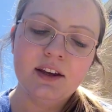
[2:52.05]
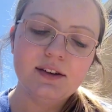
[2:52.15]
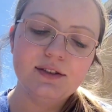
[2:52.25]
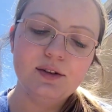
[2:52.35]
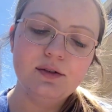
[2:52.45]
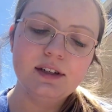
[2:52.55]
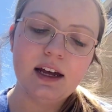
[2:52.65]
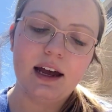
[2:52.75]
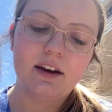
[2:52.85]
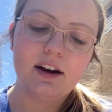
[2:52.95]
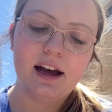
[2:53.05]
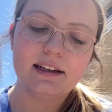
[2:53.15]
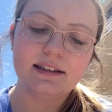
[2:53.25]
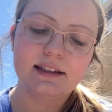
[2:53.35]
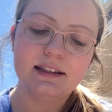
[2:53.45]
Soon the tiger
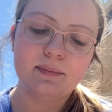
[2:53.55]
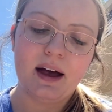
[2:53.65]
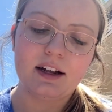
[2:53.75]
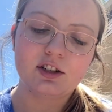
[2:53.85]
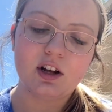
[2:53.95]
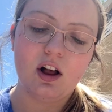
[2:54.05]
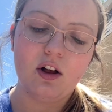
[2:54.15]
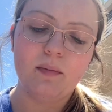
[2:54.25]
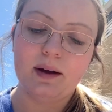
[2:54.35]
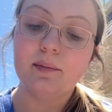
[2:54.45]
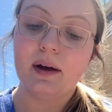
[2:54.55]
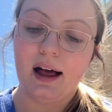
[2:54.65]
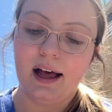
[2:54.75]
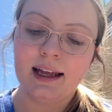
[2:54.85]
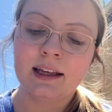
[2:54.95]
has dispatched all but
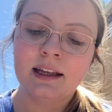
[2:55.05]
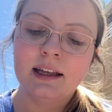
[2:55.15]
Pi.